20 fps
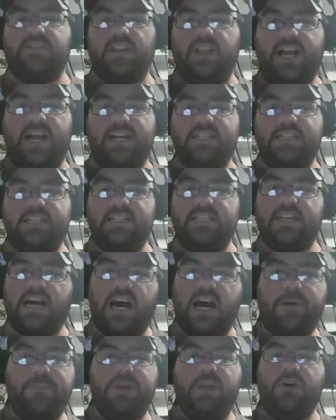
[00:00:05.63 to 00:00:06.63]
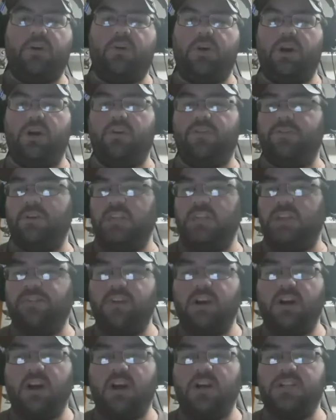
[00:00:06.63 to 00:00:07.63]
of classes, I'll be going over
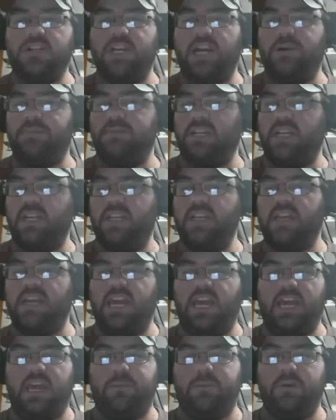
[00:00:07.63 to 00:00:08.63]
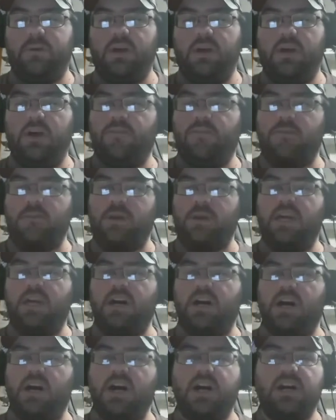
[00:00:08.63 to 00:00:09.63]
different archetypes in the game, from key
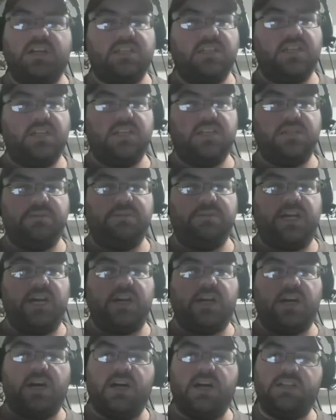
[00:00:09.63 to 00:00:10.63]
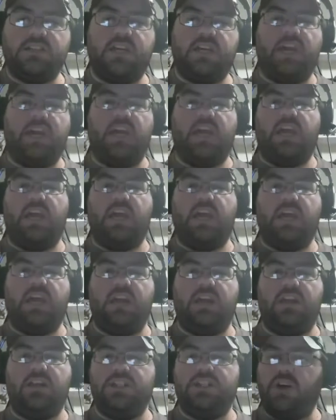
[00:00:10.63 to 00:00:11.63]
cards, some tech cards,
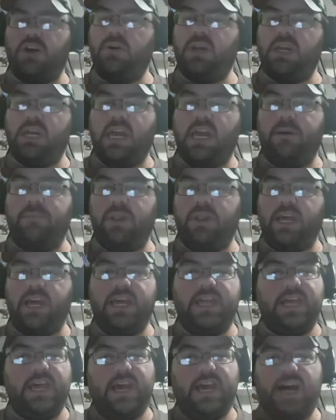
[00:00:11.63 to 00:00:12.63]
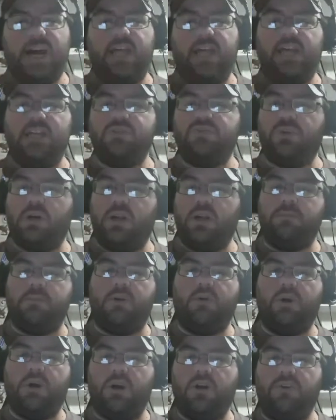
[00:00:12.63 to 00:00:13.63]
and showing gameplay that highlights what I'm
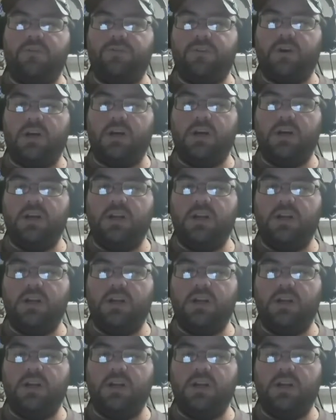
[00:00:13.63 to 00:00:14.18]
going over.